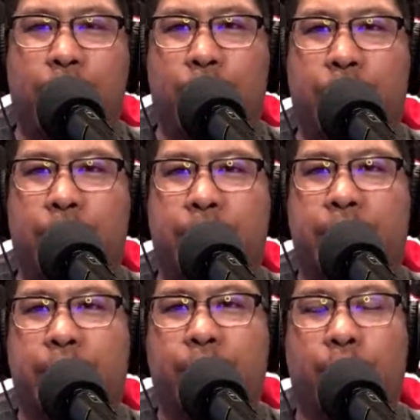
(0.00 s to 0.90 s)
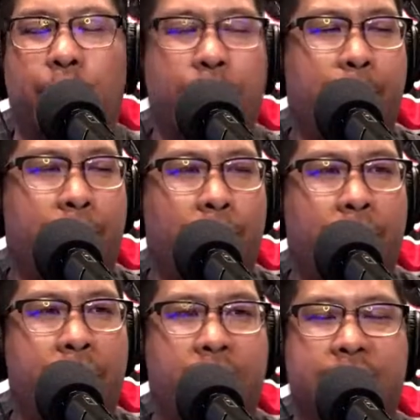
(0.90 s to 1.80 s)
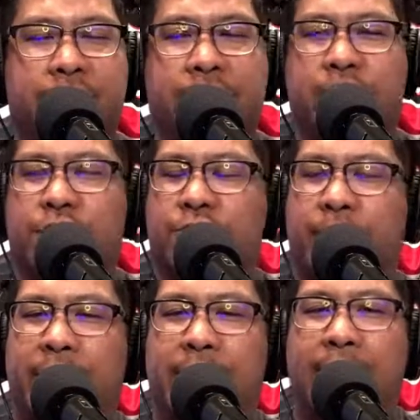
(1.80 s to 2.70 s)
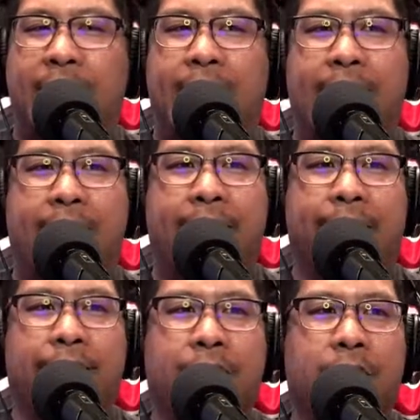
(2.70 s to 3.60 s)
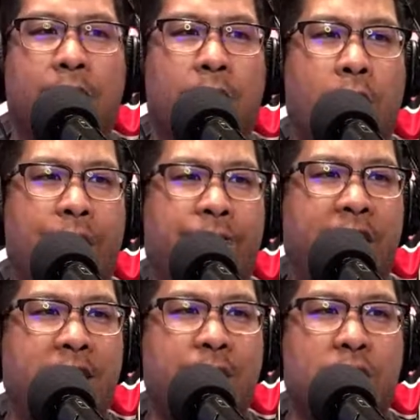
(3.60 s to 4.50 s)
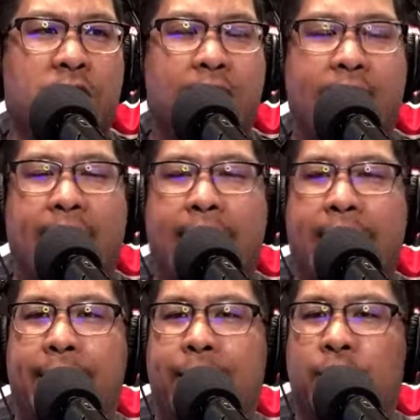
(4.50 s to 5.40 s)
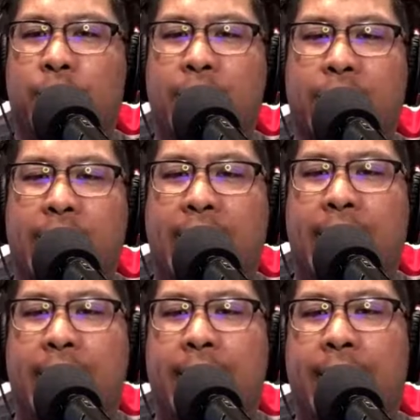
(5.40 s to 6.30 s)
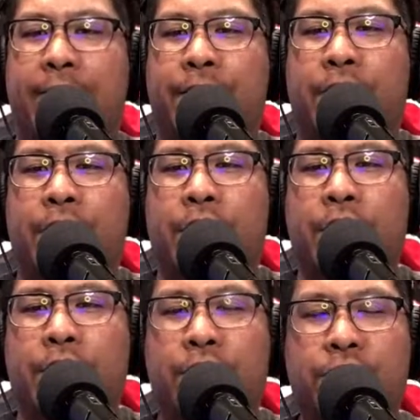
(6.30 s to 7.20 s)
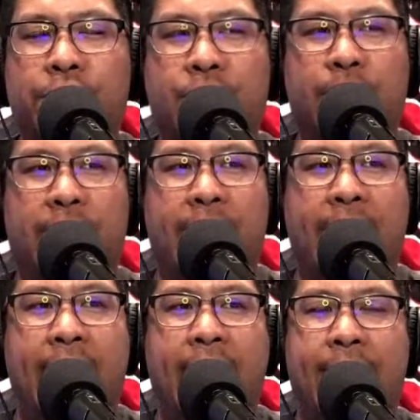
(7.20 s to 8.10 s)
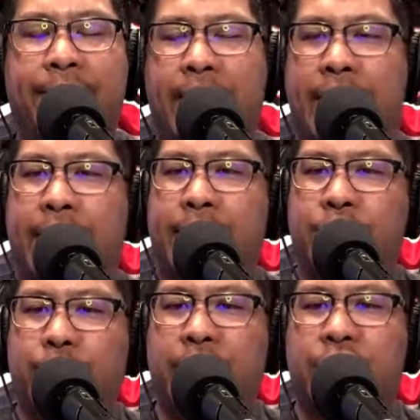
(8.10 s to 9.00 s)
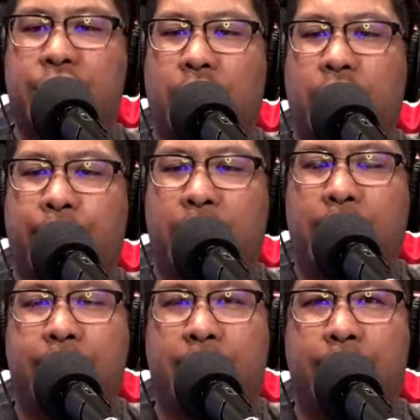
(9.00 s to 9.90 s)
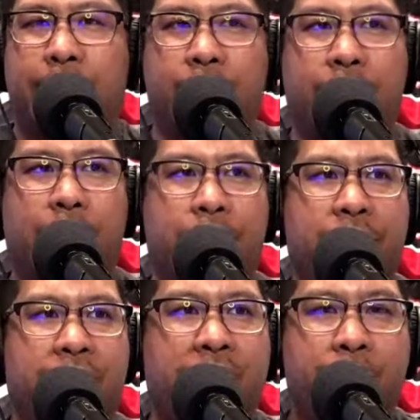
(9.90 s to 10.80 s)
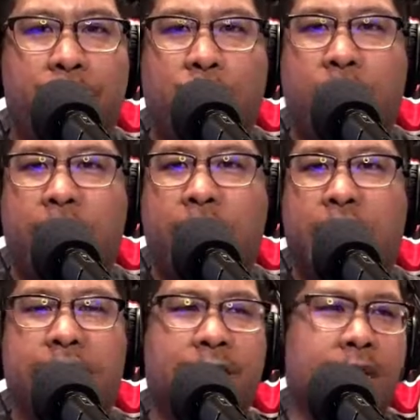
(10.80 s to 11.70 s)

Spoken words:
Woo. The Woo Report is streaming live on Facebook Live, Twitter Live, YouTube Live, and Twitch on the Primetime Radio Network.